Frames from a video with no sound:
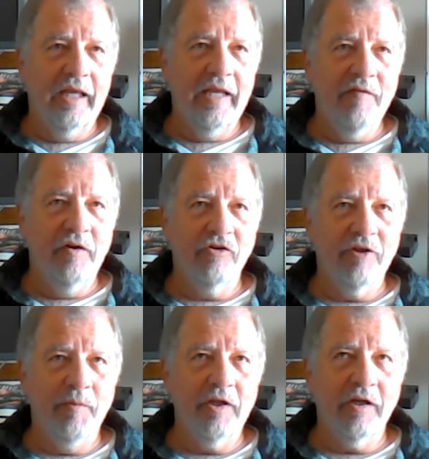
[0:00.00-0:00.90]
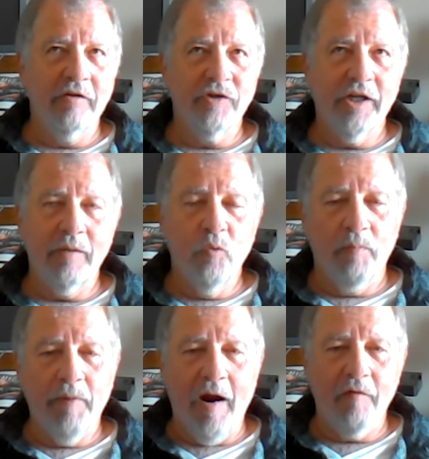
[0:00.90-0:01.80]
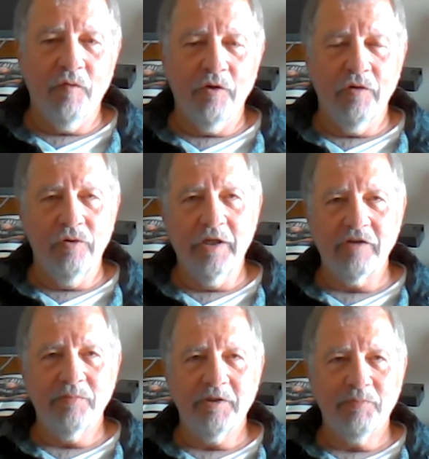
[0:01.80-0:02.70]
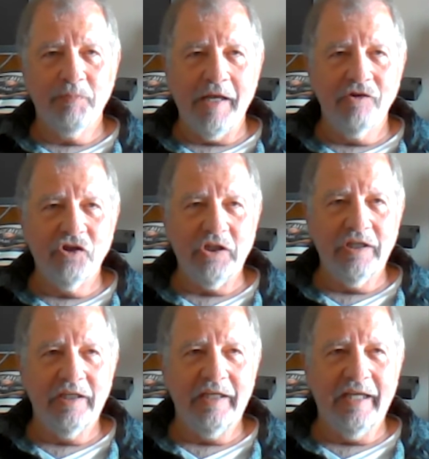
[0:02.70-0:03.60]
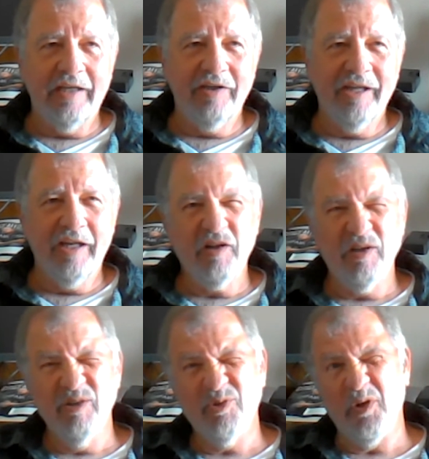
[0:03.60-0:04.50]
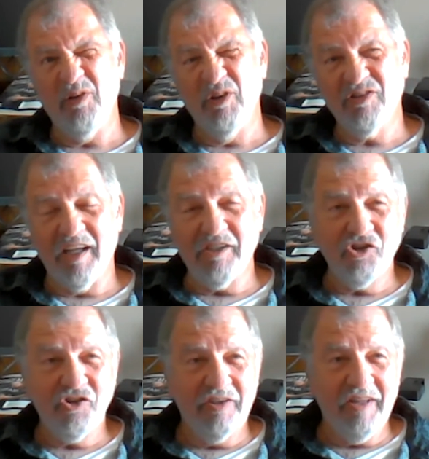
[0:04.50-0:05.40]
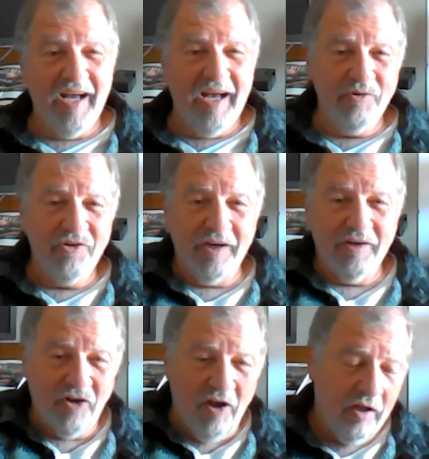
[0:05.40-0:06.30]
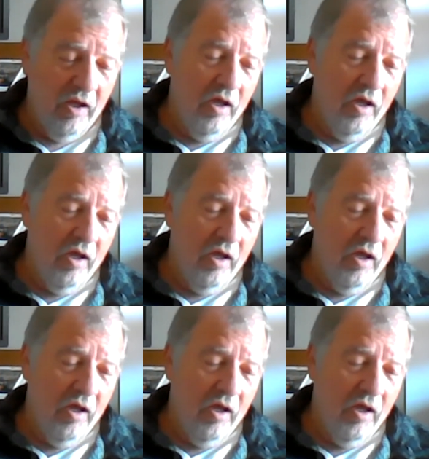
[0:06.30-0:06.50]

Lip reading: even though some of the guns are getting more powerful and you do get some expansion and getting close to what looks like the hydrostatic shock,